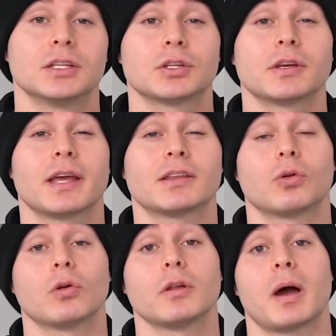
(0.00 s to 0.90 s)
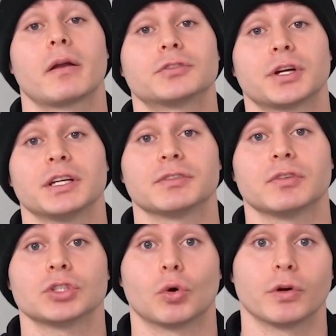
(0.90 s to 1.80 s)
is looking at the total amount of
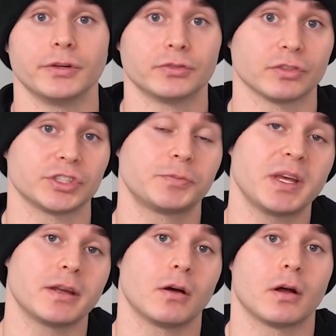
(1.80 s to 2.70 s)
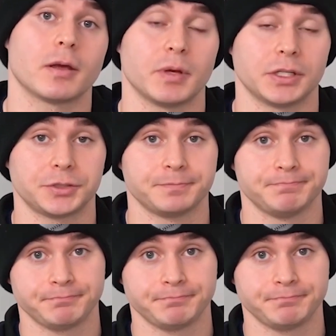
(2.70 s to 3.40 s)
transverse or useful spin on a pitch.